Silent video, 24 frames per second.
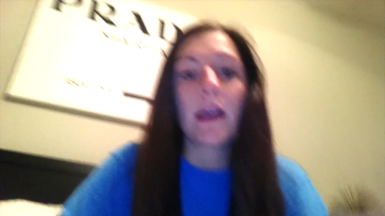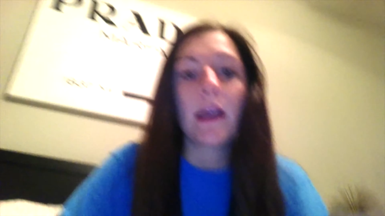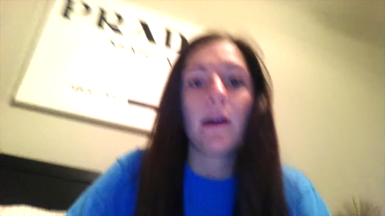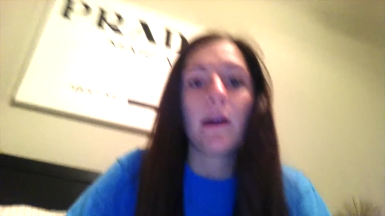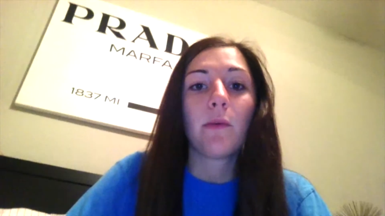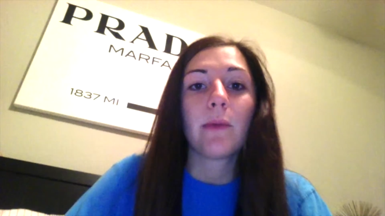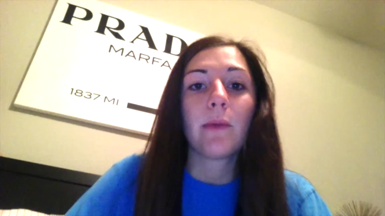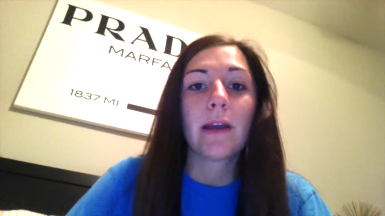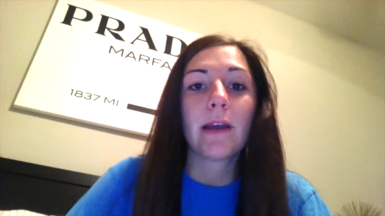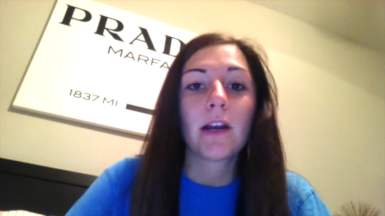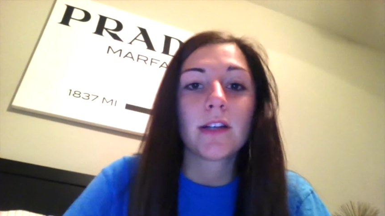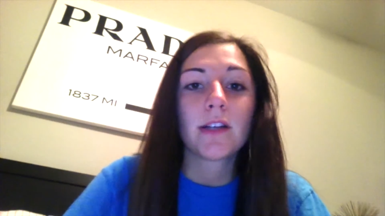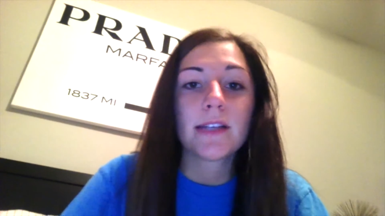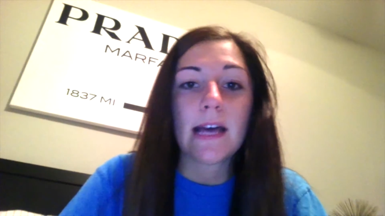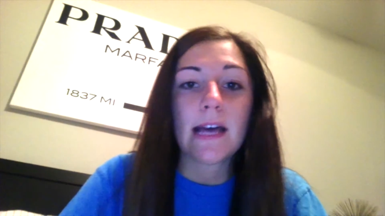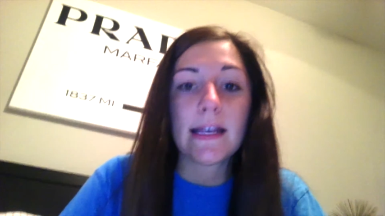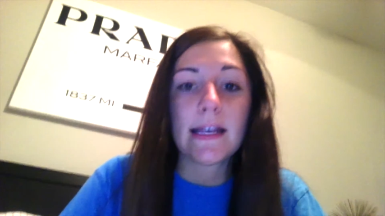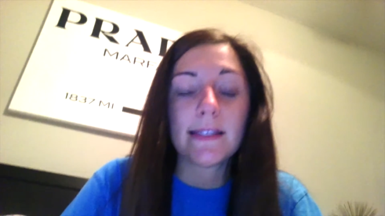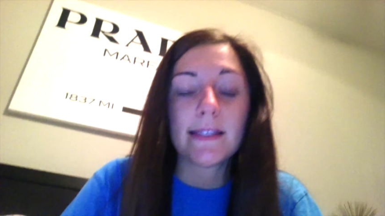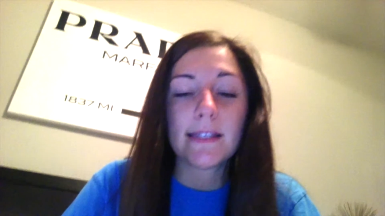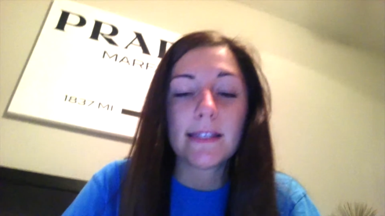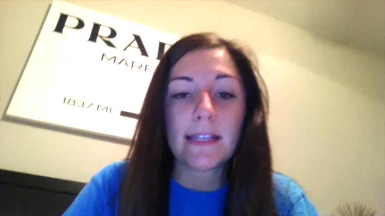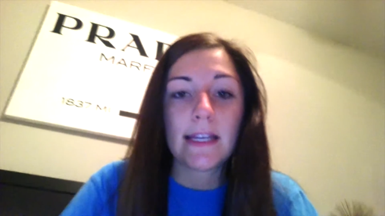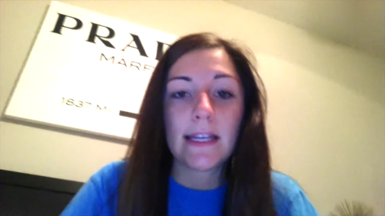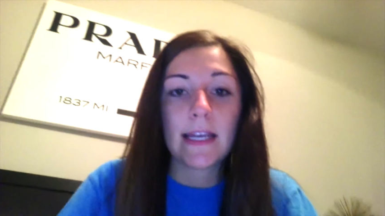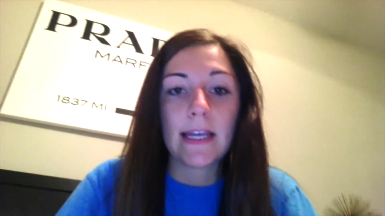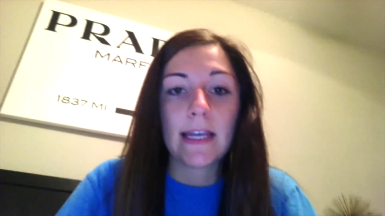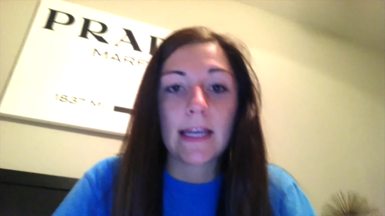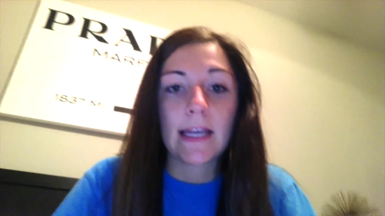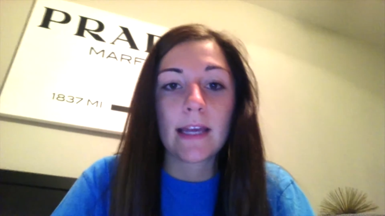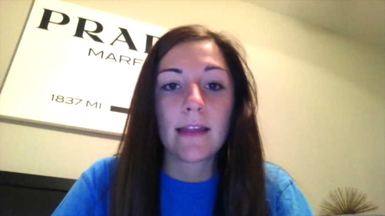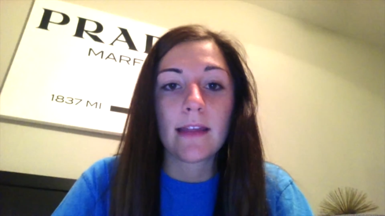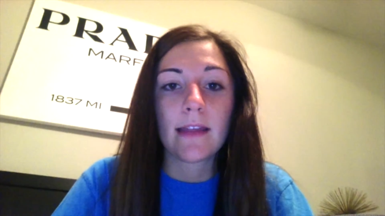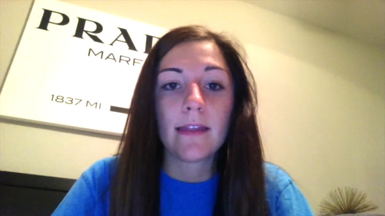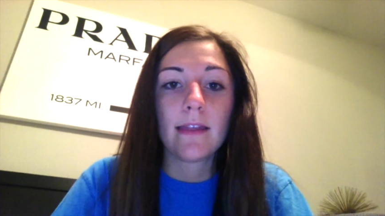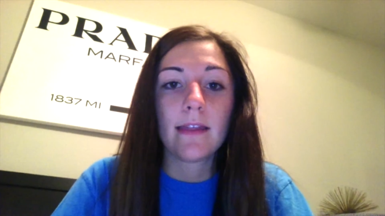we are testing
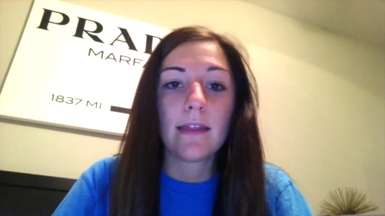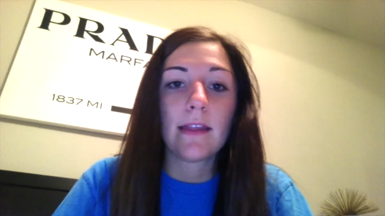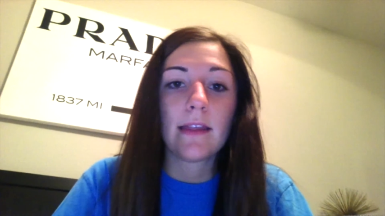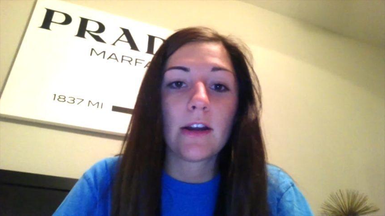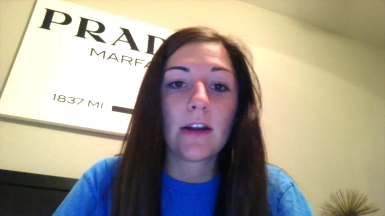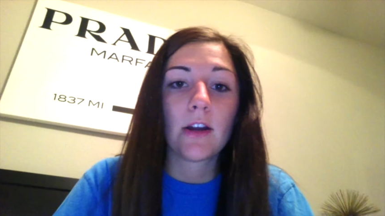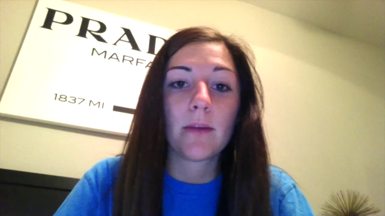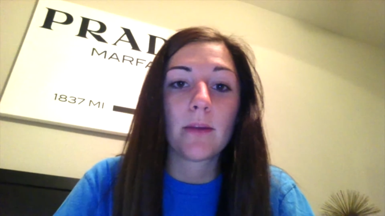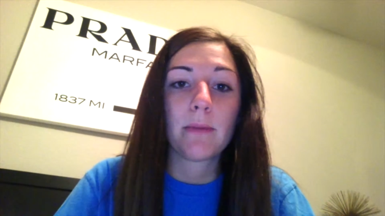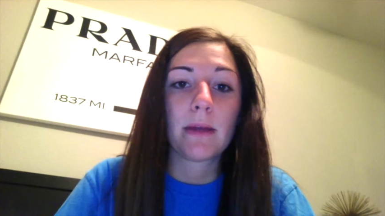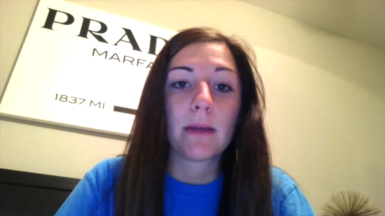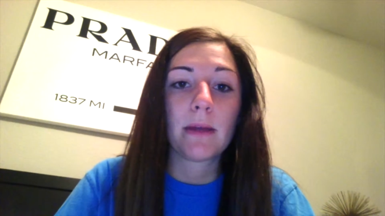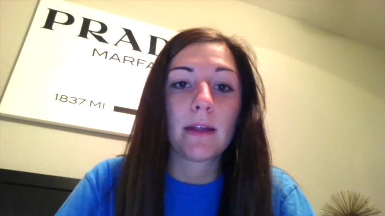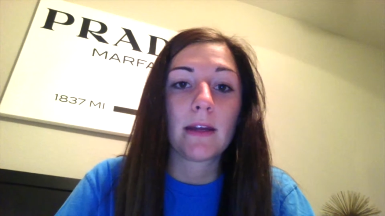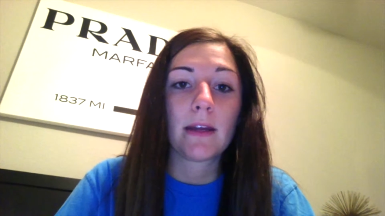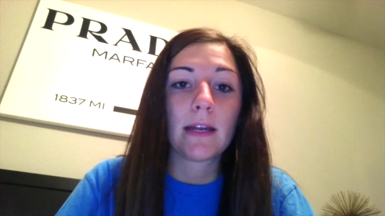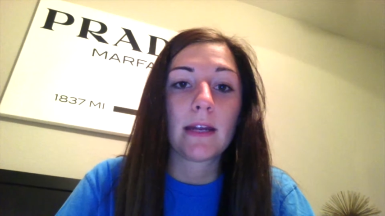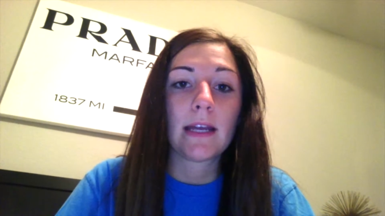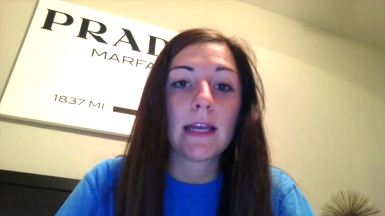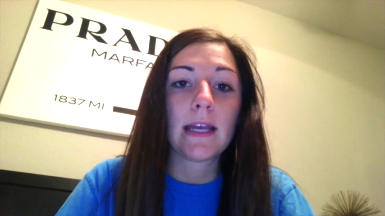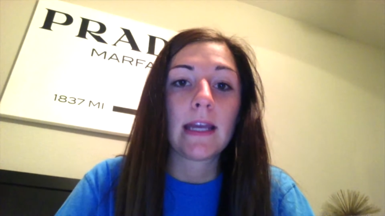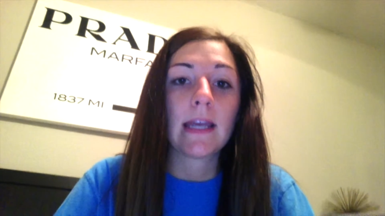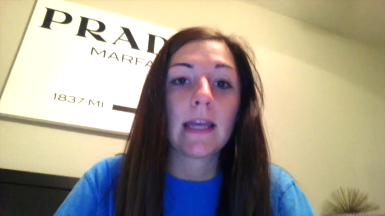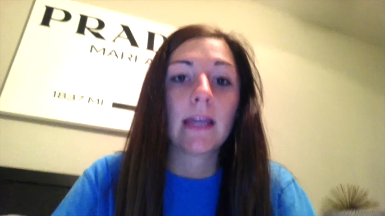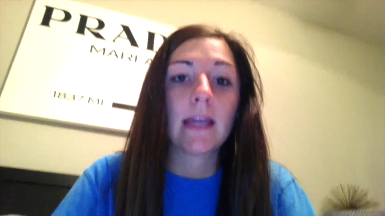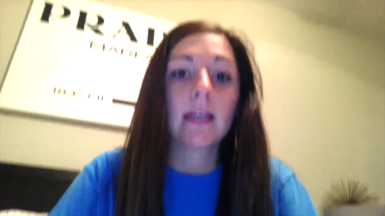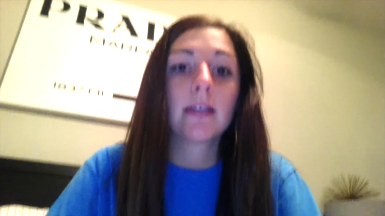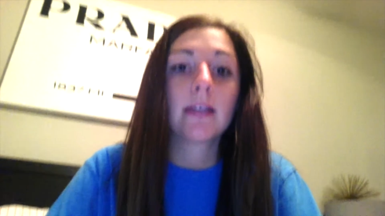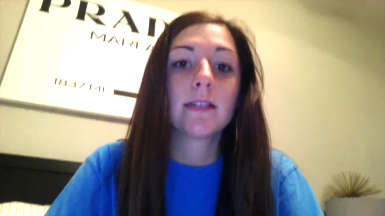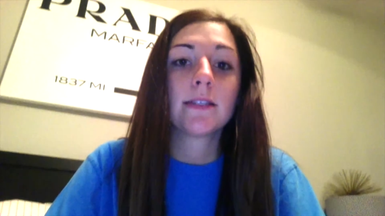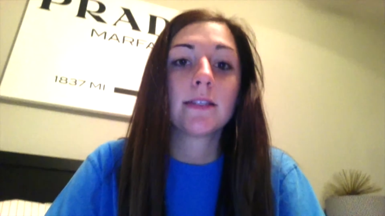their ability